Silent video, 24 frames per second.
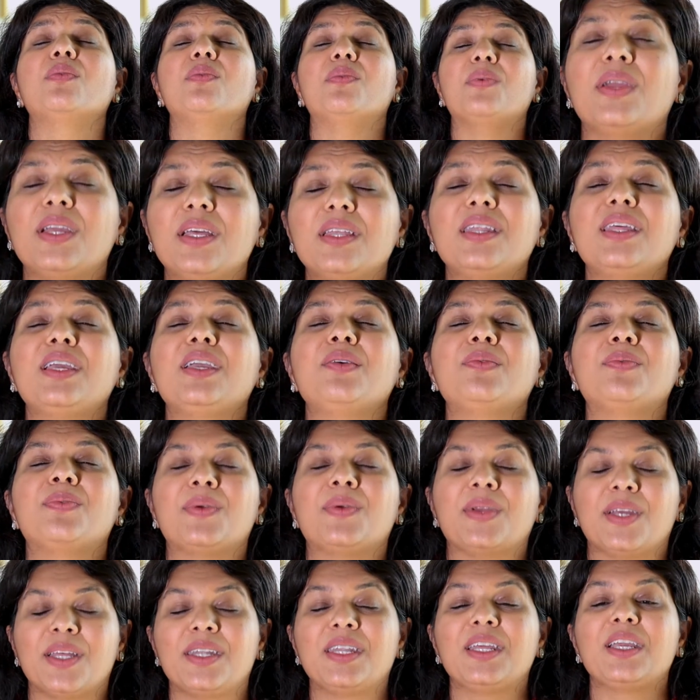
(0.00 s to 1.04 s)
really,
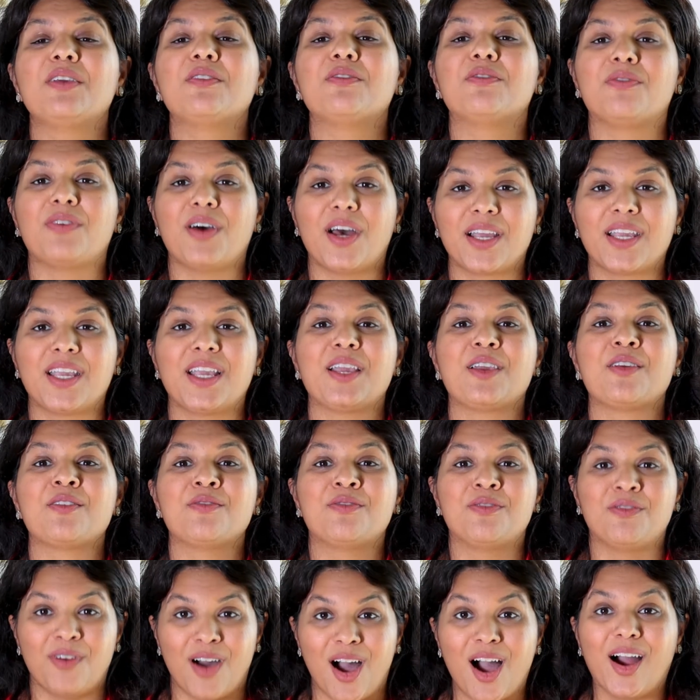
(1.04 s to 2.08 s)
really fucking
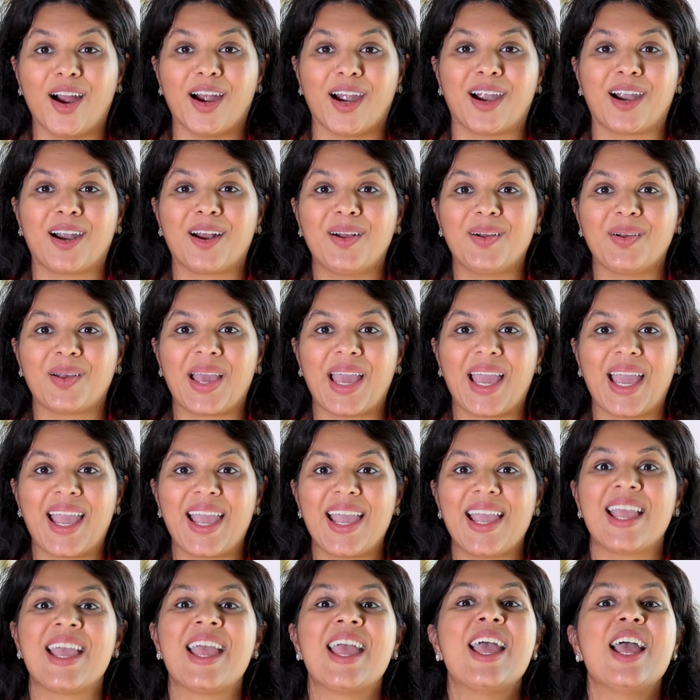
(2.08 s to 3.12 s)
far,
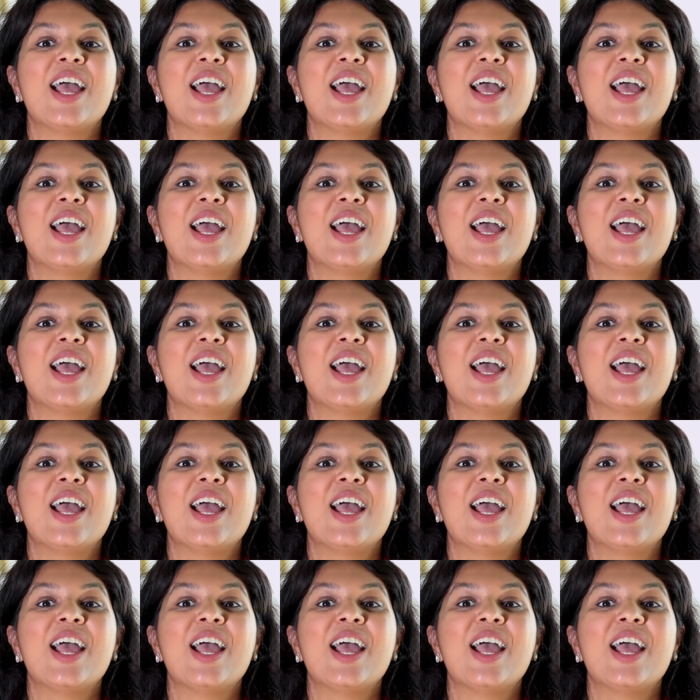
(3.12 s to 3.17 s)
okay?